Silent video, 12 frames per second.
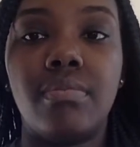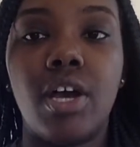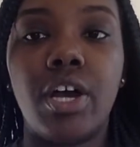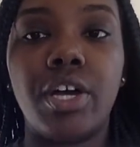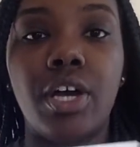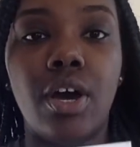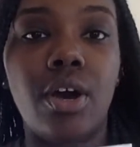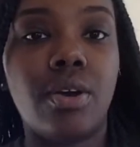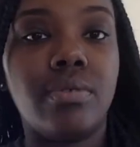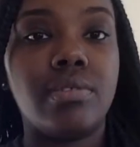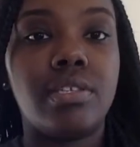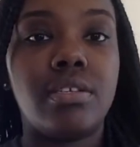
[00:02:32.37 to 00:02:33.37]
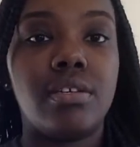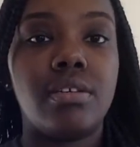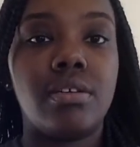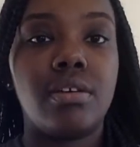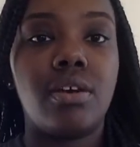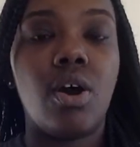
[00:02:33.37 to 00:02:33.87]
a goat,
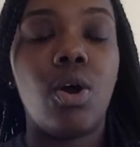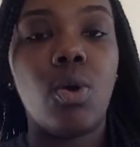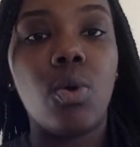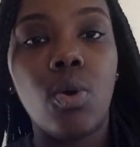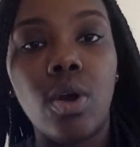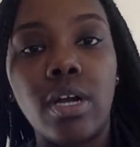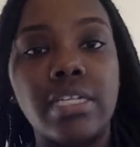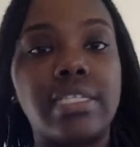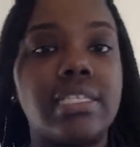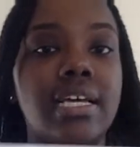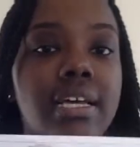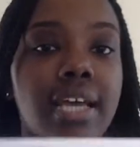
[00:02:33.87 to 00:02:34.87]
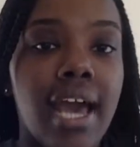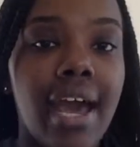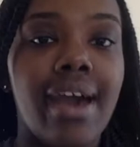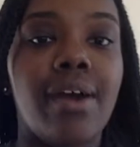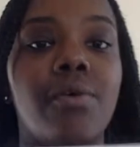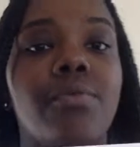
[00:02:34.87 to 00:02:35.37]
a horse, a
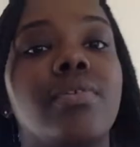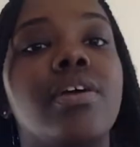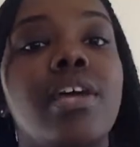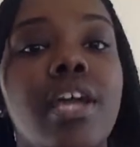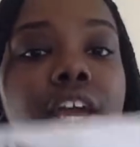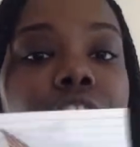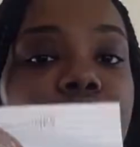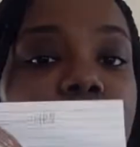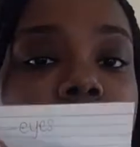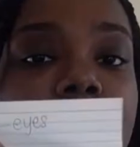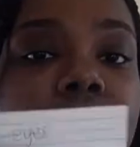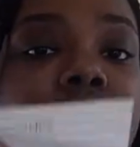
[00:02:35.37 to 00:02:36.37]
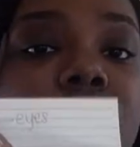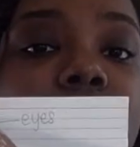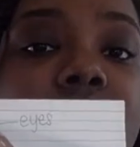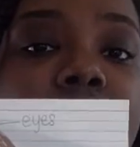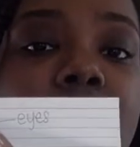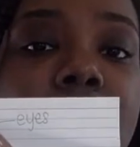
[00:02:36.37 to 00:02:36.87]
cow. And you're going to do
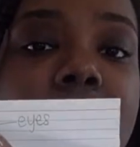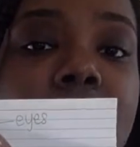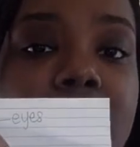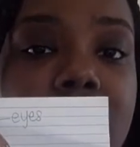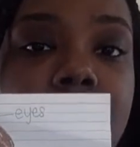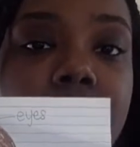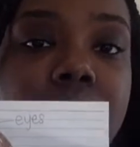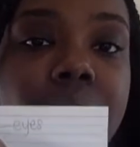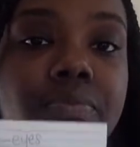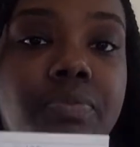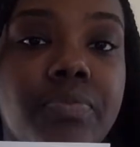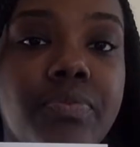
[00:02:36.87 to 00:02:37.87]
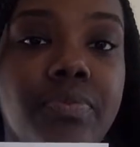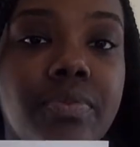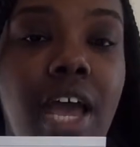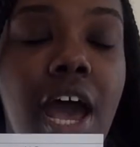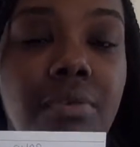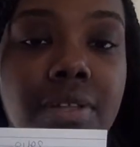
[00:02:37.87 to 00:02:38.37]
the same thing.
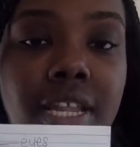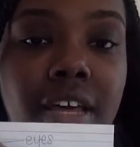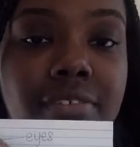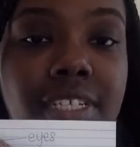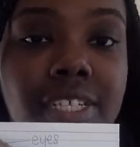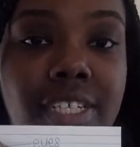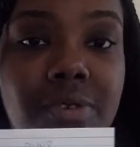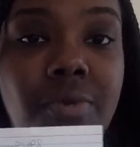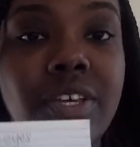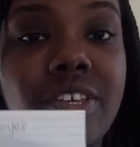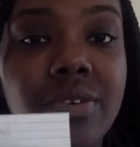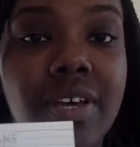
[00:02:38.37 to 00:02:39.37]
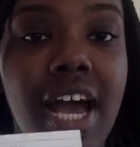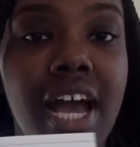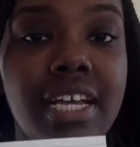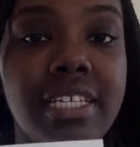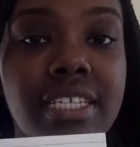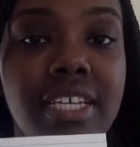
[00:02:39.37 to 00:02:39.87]
I would love to see what you
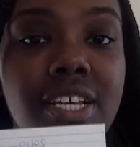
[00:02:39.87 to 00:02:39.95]
guys